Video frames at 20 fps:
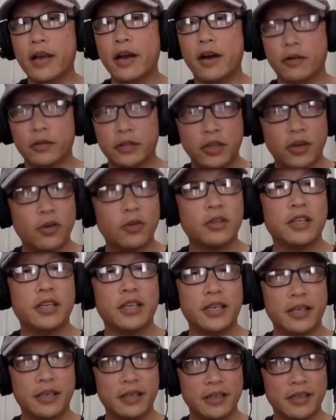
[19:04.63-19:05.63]
no,
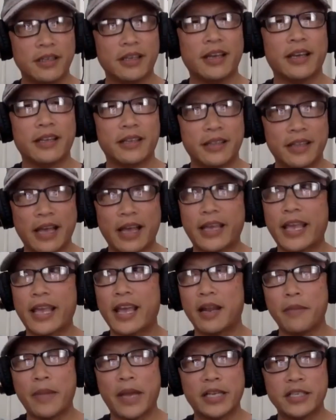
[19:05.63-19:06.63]
totally. I, I
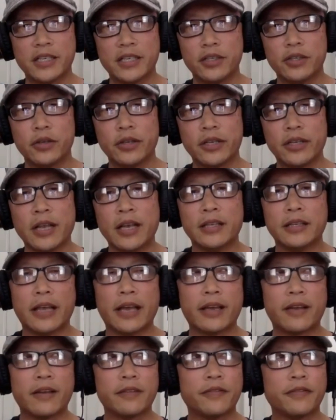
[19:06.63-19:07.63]
can't imagine doing
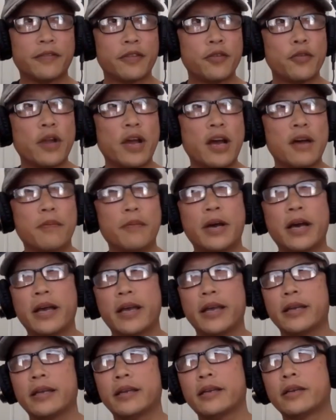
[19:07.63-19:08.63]
like throughout
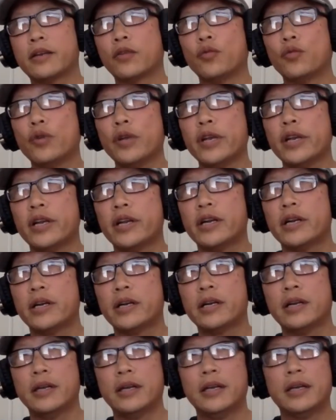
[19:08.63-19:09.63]
my
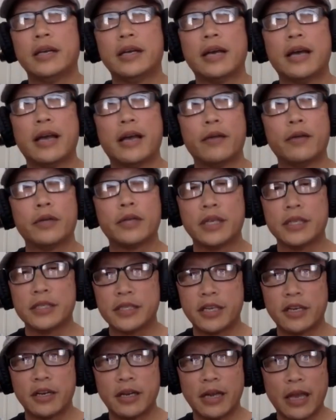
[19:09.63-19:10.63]
career, I would
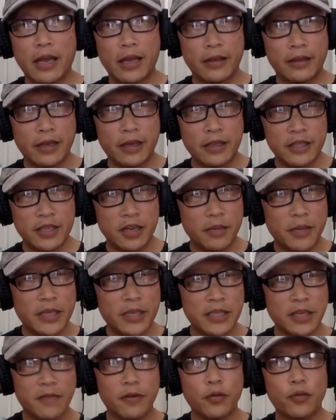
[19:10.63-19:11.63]
consider I consider
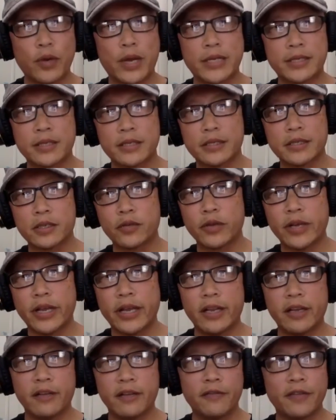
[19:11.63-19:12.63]
myself a restless
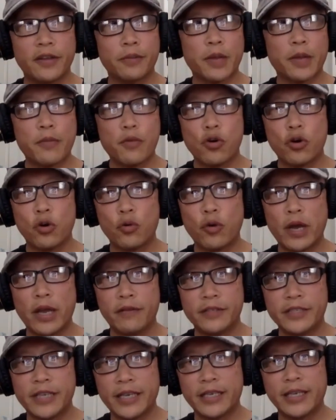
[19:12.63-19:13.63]
creative and my poor
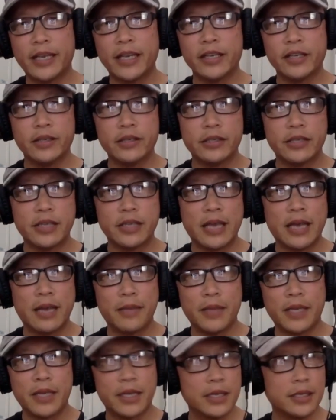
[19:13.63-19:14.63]
wife she had to get used to that
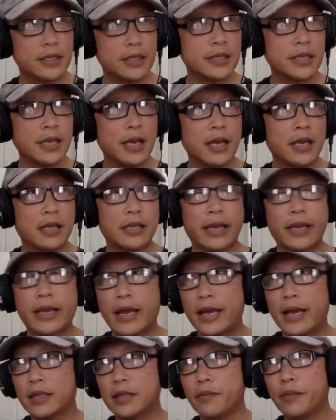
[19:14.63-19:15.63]
because yeah. like I
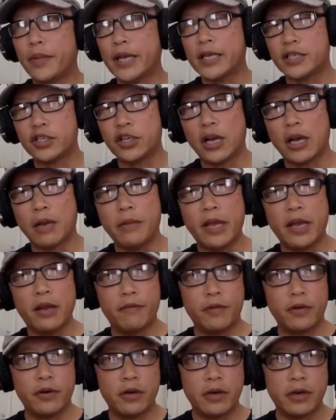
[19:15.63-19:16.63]
had the best job
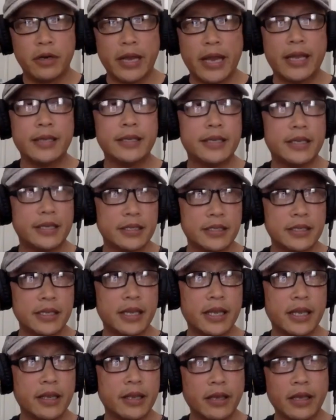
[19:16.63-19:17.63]
ever at
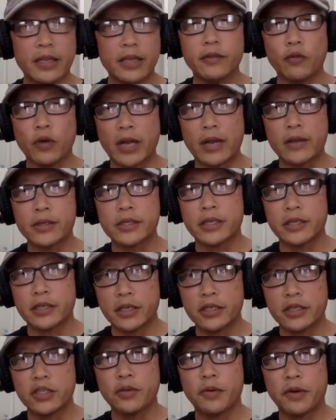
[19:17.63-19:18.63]
Disney in, when I was in
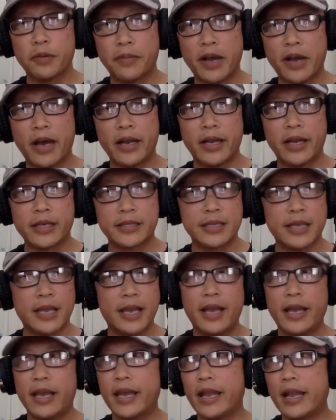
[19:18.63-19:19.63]
consumer products
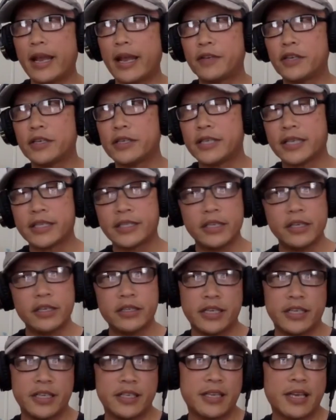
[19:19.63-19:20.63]
and after 6
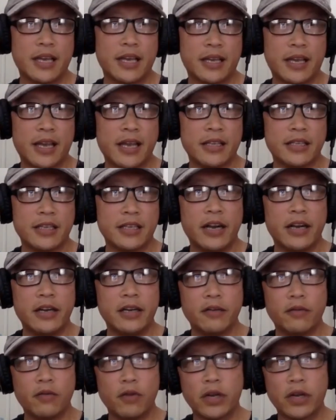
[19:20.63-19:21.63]
years I just got kind of tired
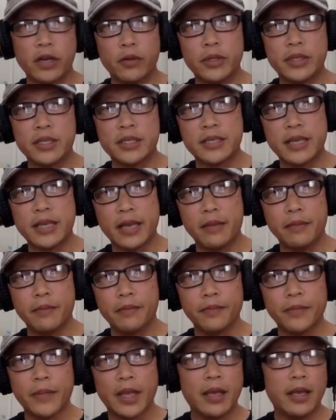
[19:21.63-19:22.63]
of working with the
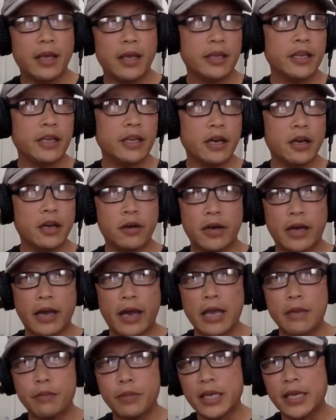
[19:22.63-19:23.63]
same you know
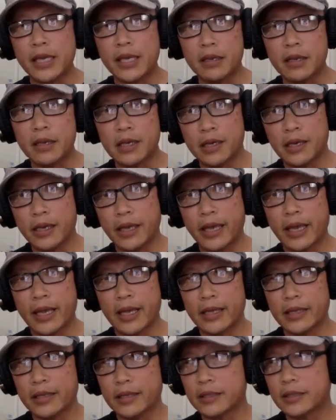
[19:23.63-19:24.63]
IP
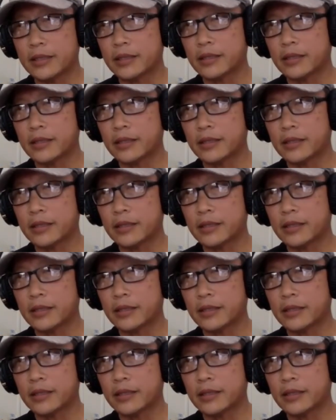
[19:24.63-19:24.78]
and